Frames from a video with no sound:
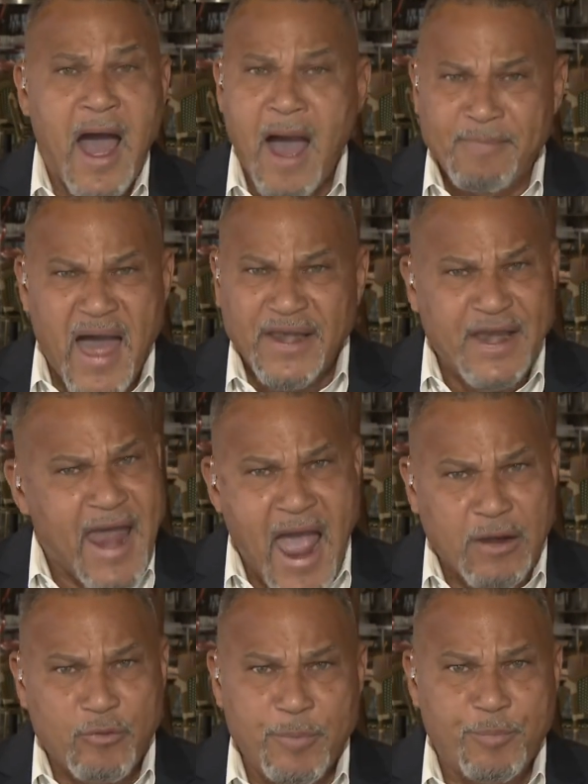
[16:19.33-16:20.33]
I'm not an
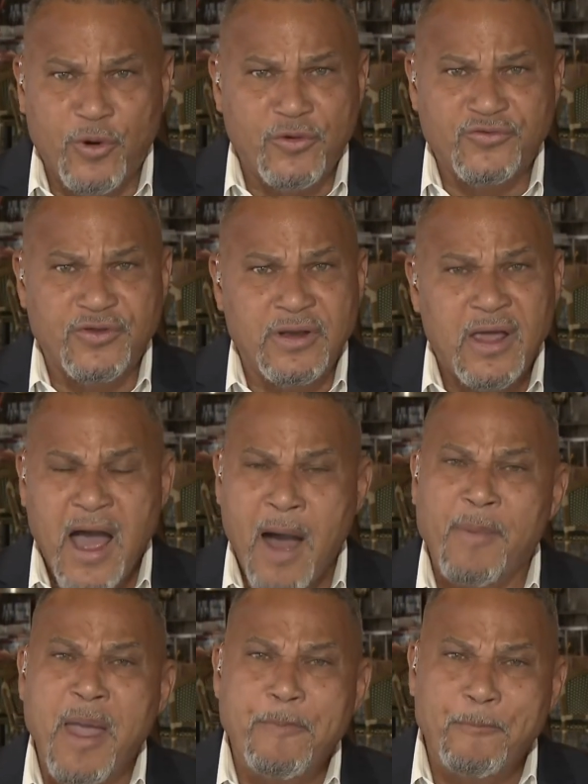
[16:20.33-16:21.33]
angry person.
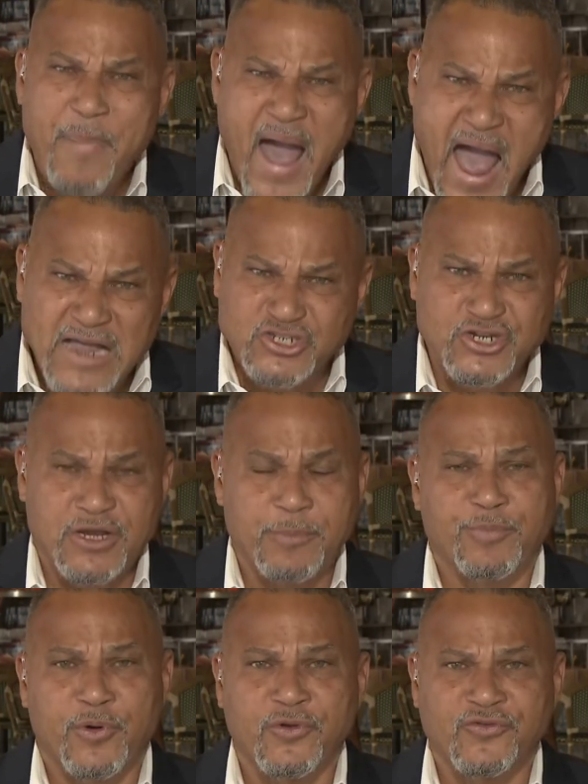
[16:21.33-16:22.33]
I'm a
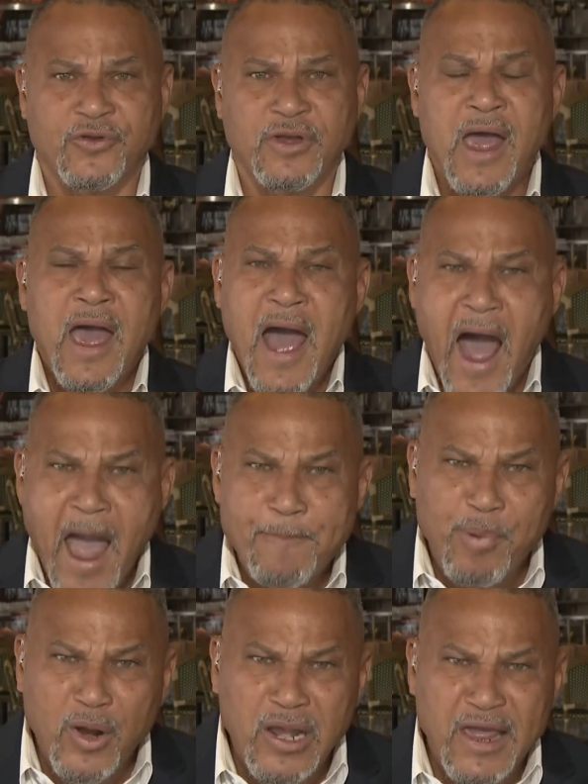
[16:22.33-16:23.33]
passionate person. I
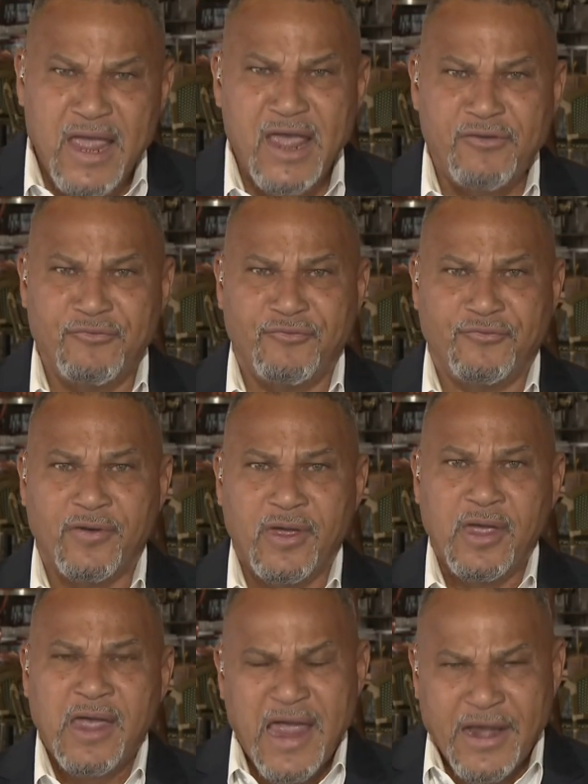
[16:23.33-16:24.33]
believe
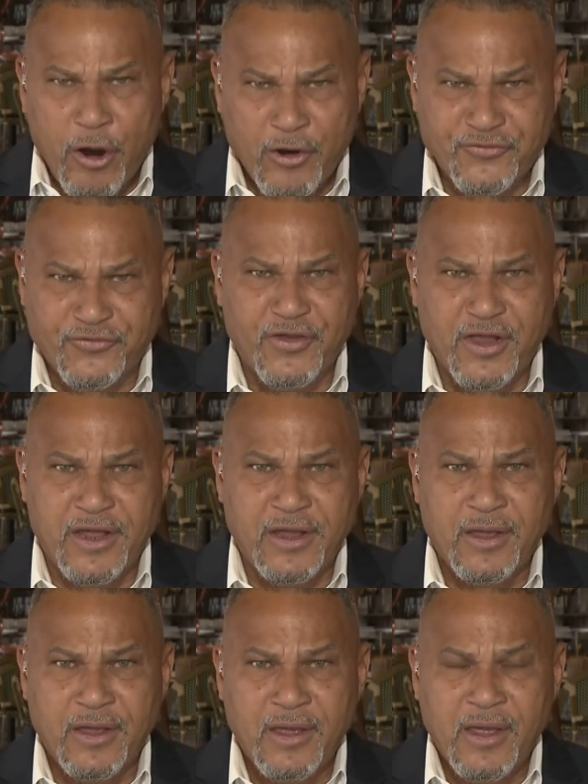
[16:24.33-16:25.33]
in our
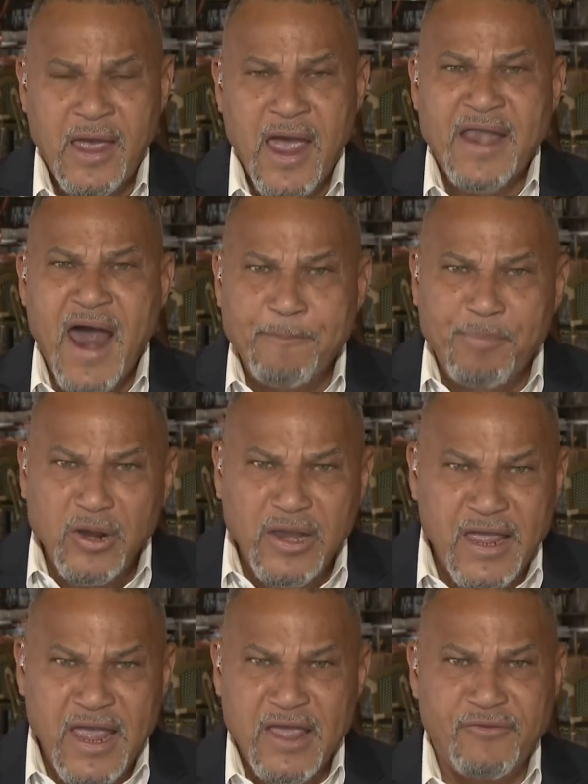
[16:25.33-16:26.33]
city. And I
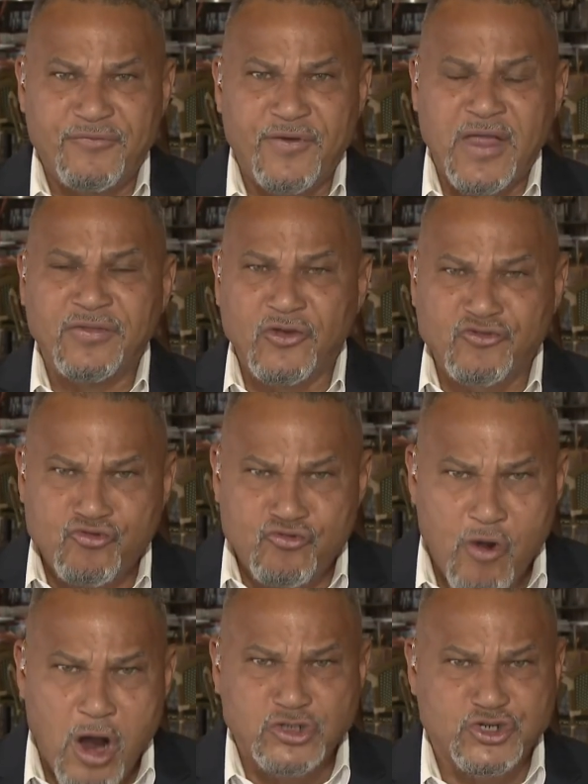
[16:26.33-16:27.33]
believe in the
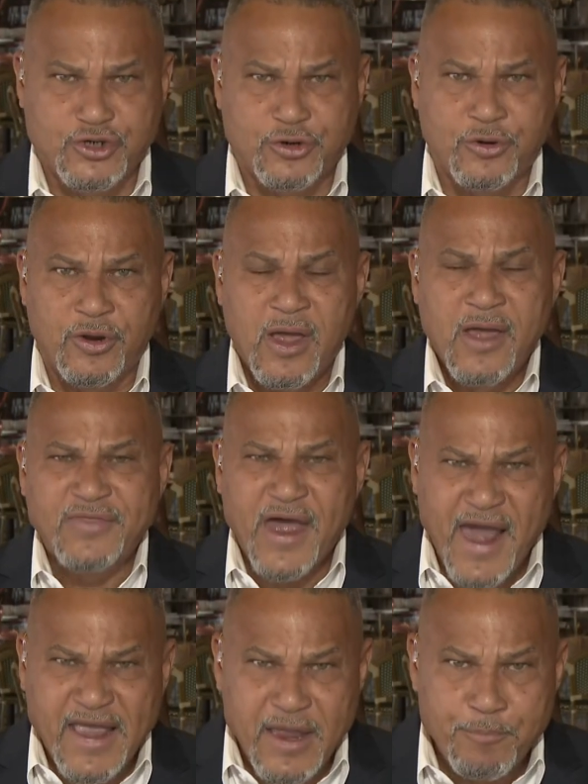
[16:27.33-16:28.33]
structure
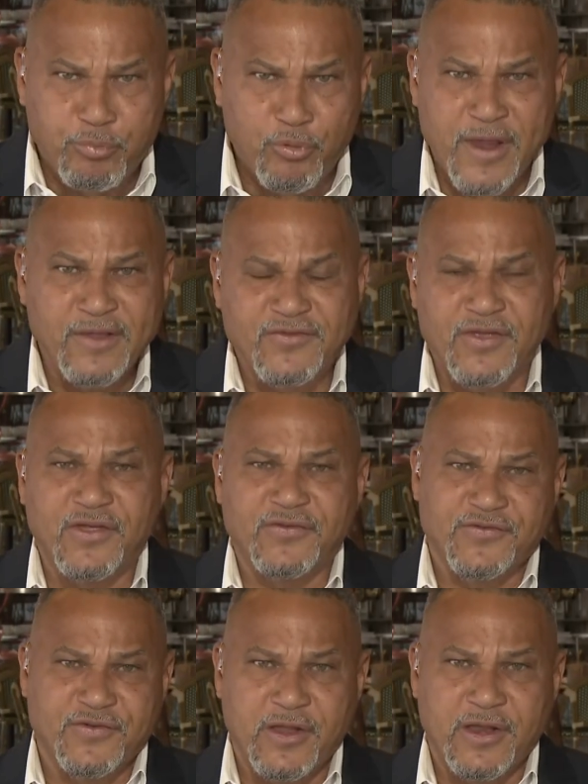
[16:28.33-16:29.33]
that I can bring to
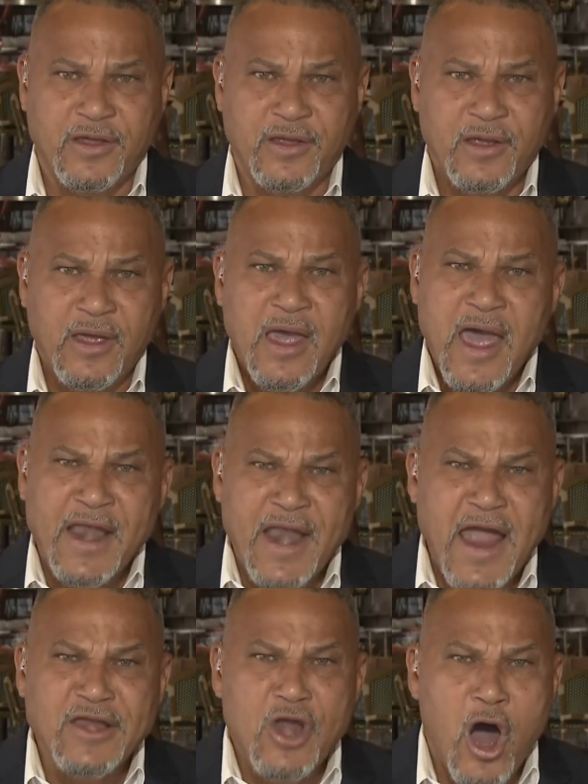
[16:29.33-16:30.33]
this city. And
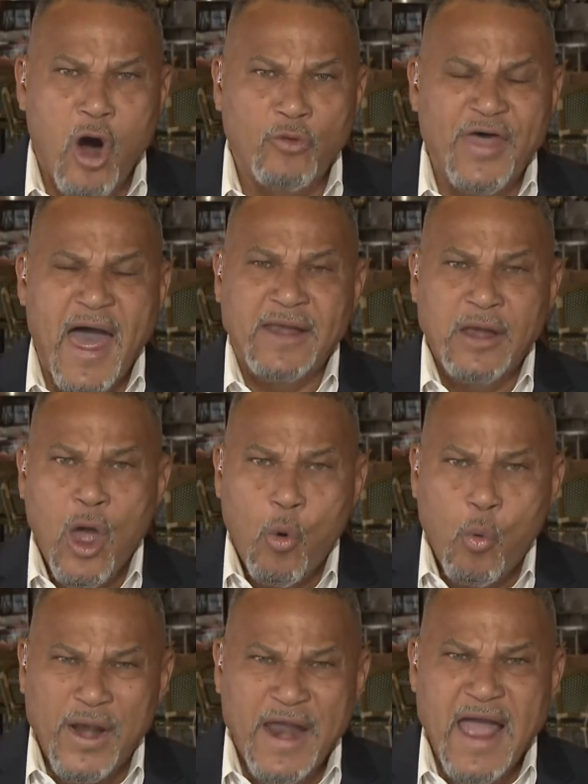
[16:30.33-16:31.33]
I know that
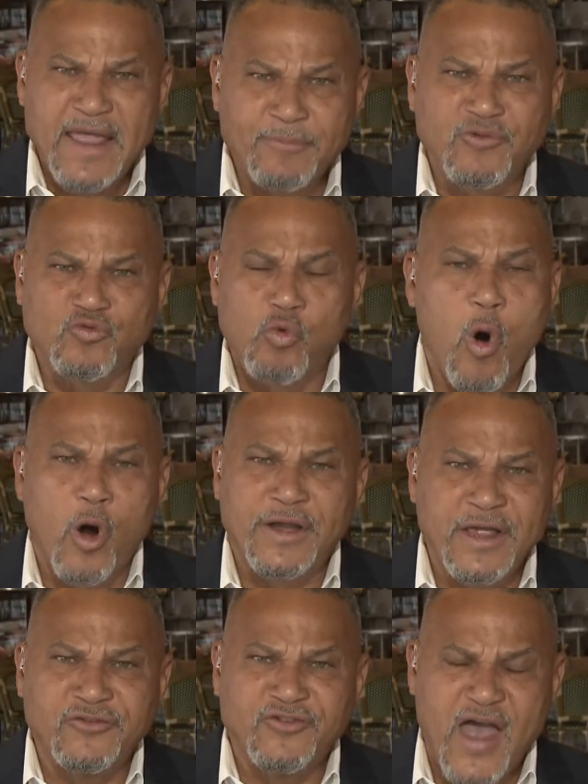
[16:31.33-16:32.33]
when I am sworn
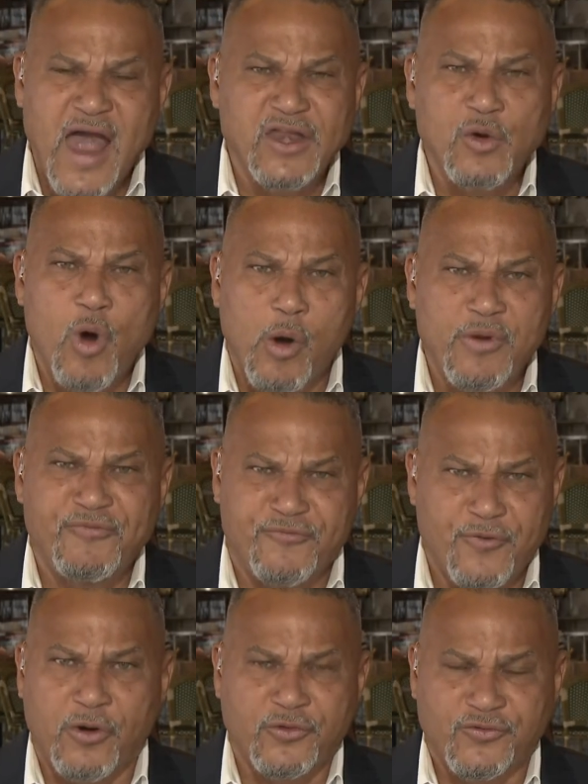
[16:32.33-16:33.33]
in January
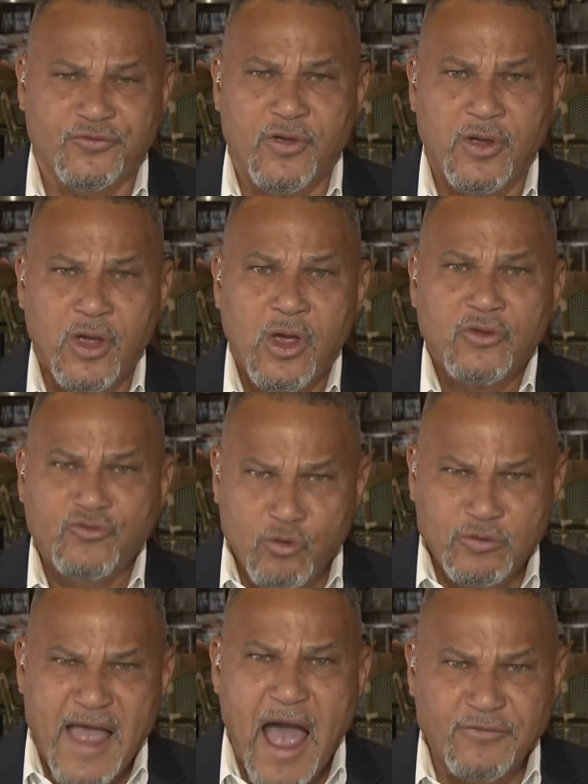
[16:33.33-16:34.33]
1st,
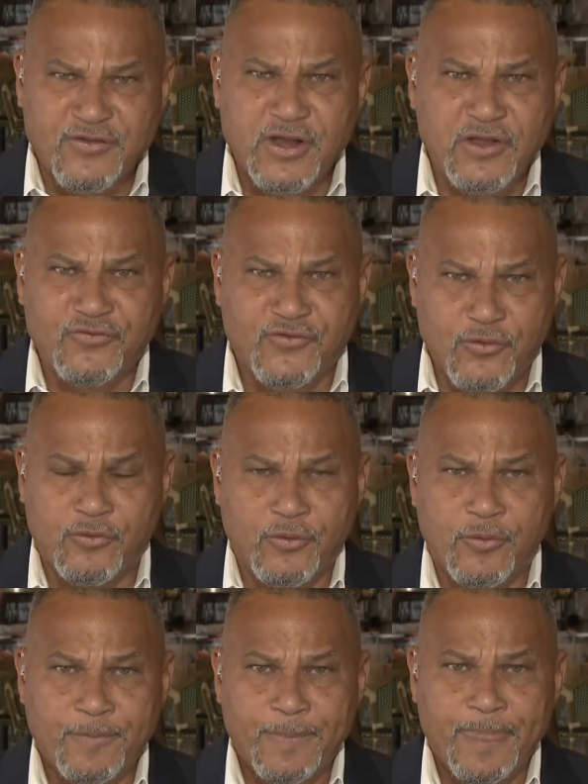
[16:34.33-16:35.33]
2002,